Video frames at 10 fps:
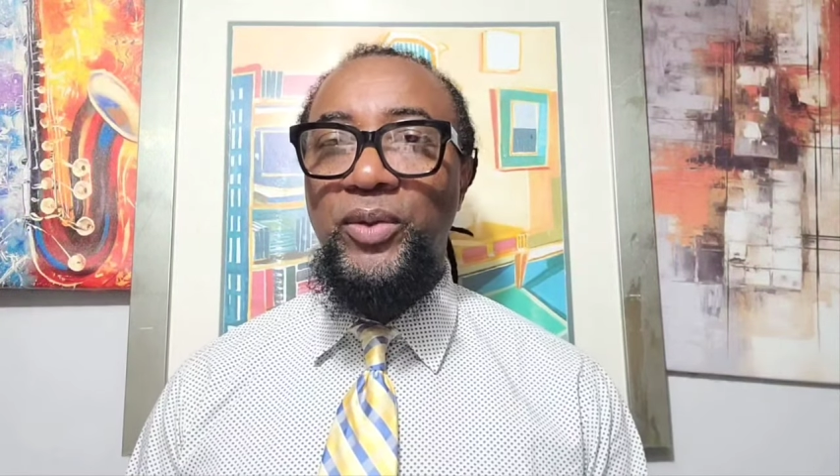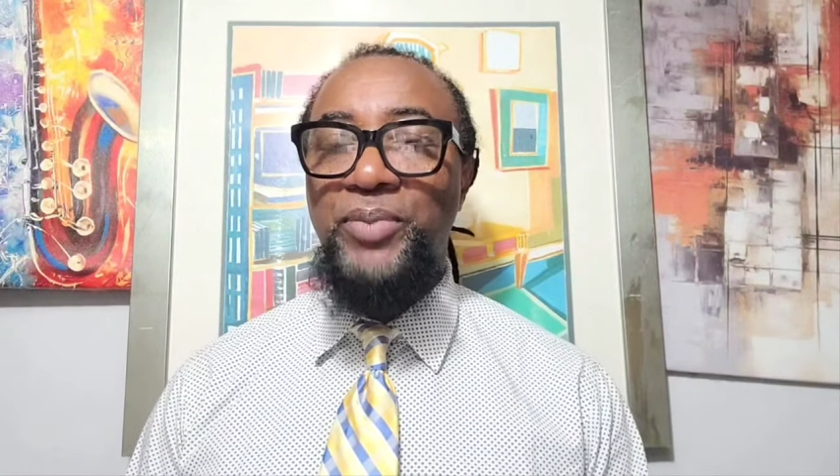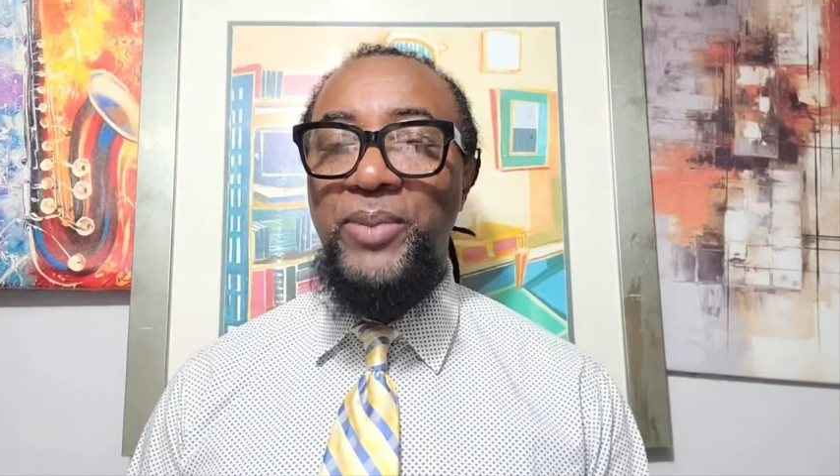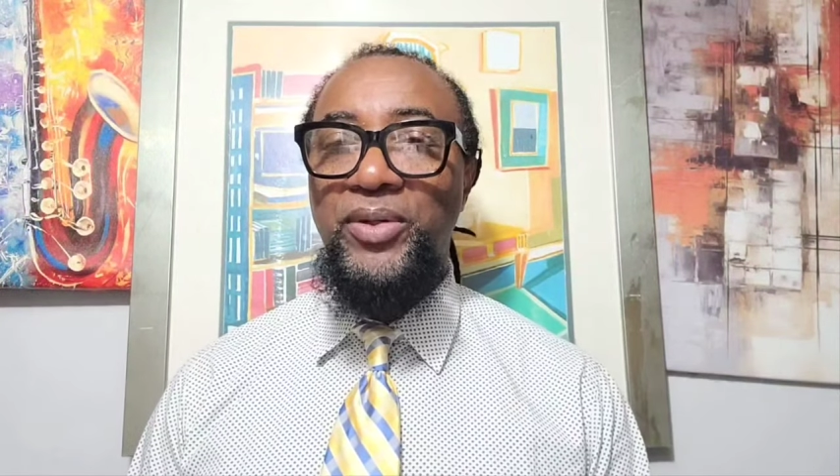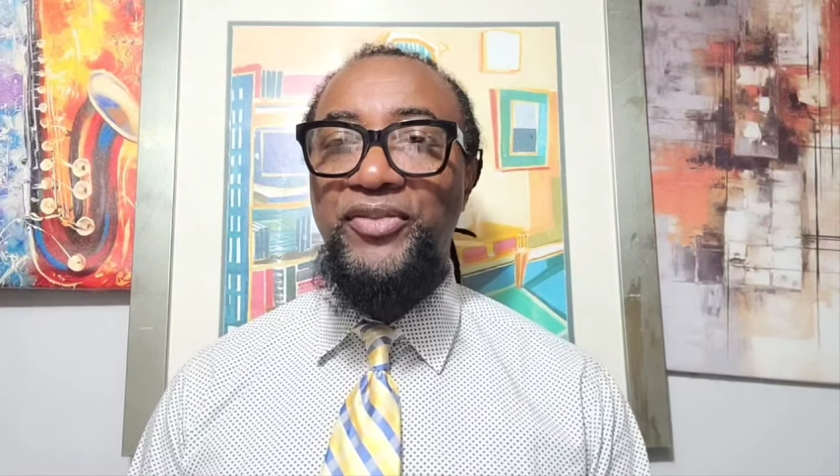with the
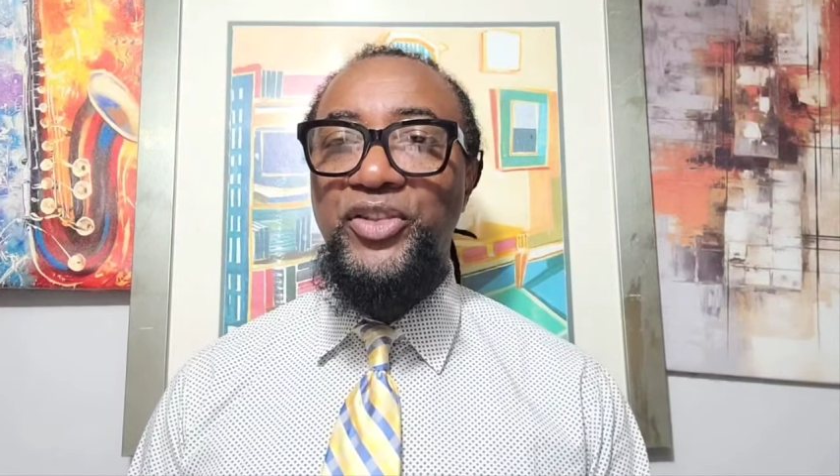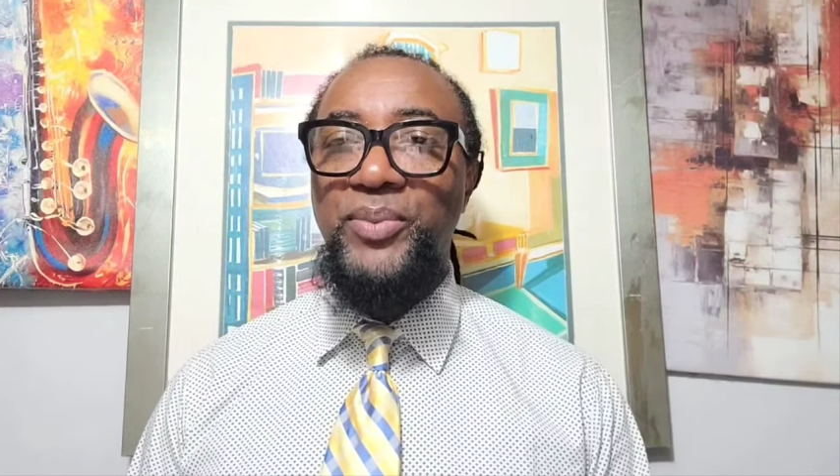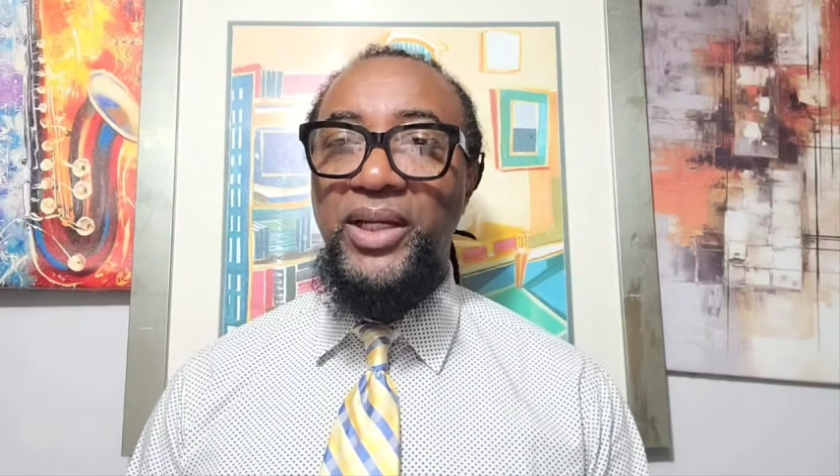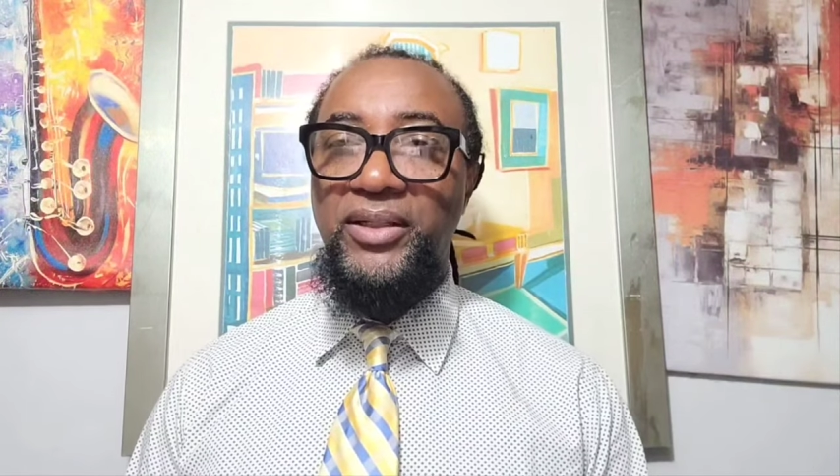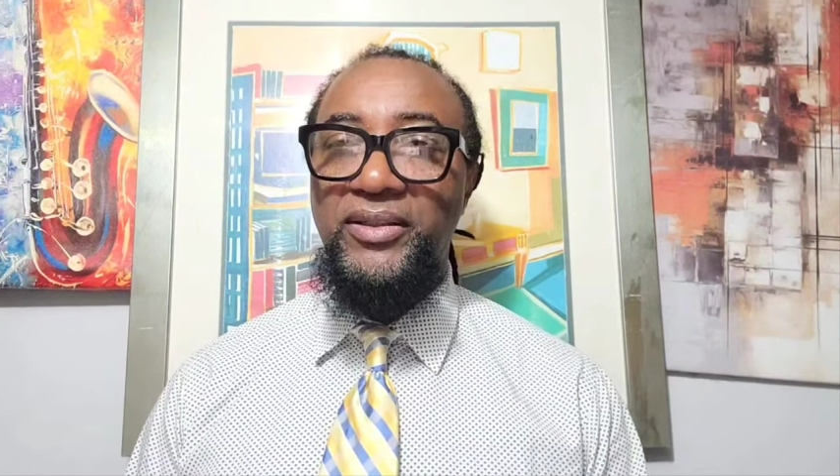people of
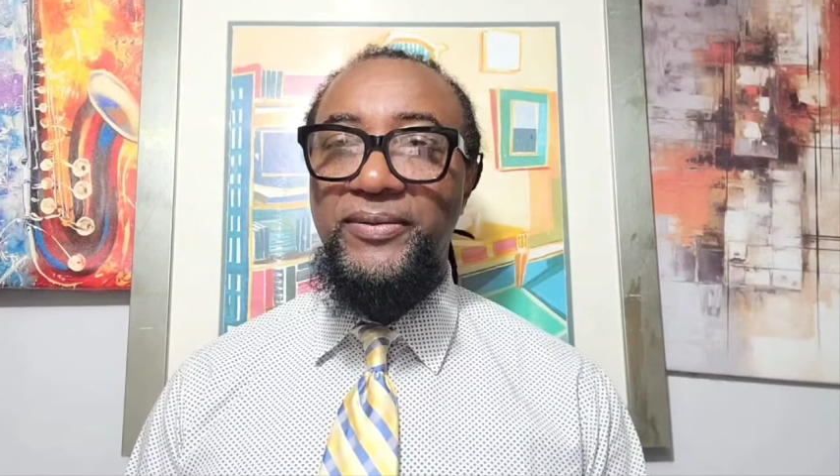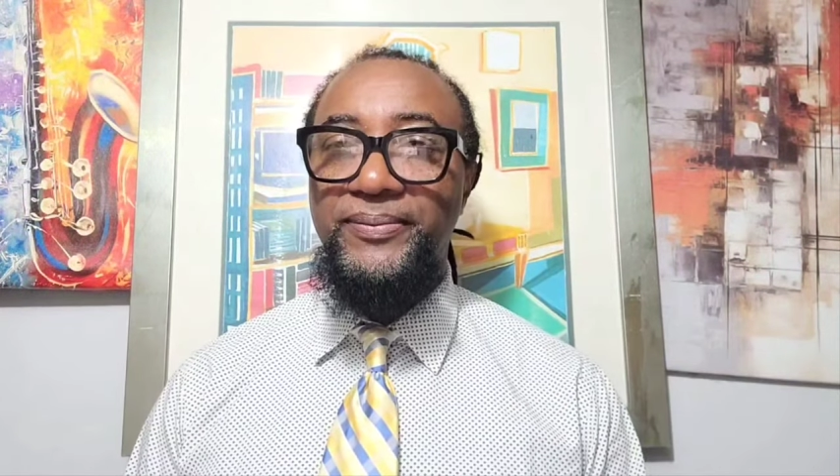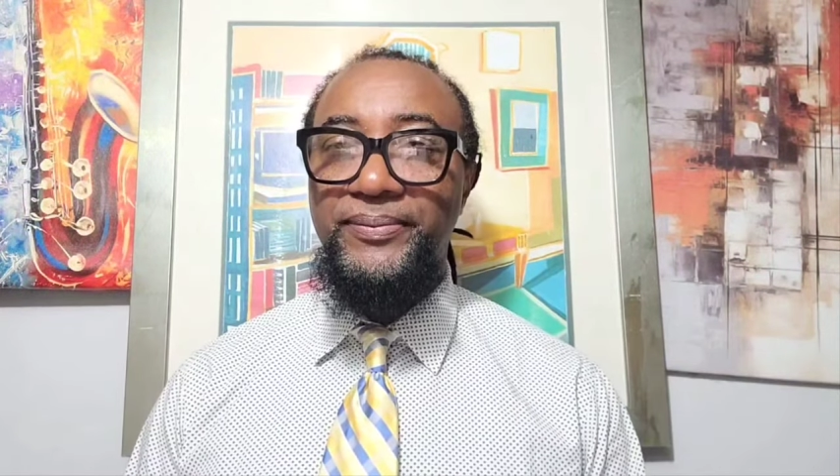Jamaica?